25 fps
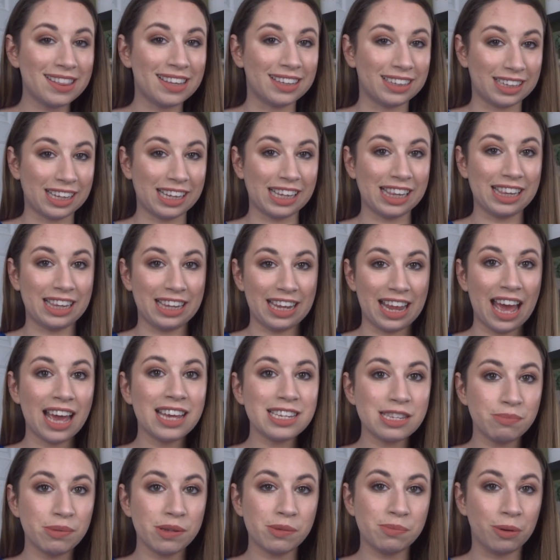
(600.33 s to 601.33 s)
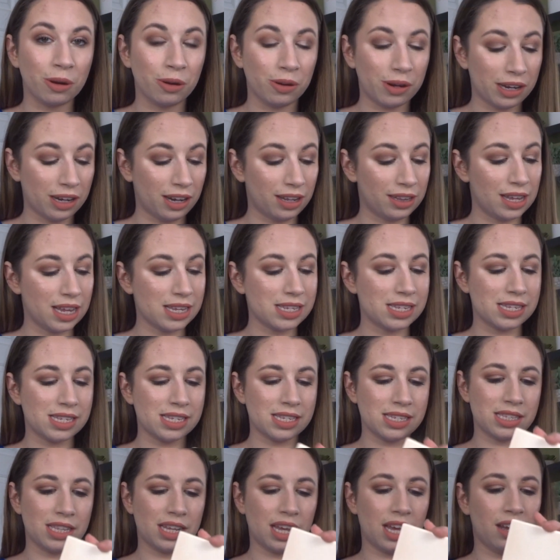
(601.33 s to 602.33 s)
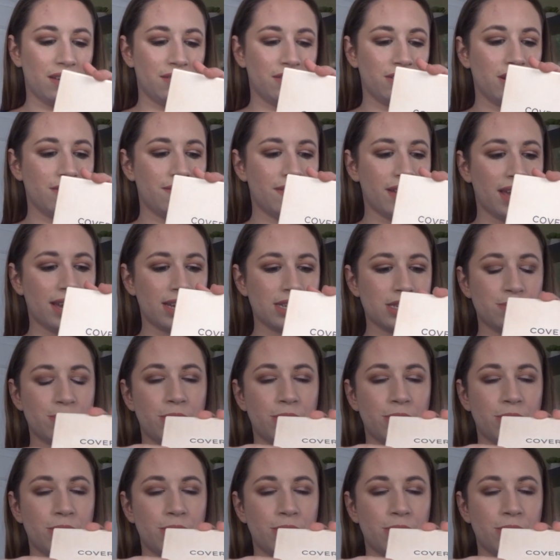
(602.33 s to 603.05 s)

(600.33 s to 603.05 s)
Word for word: the clasp is broken on this. This is the Cover F X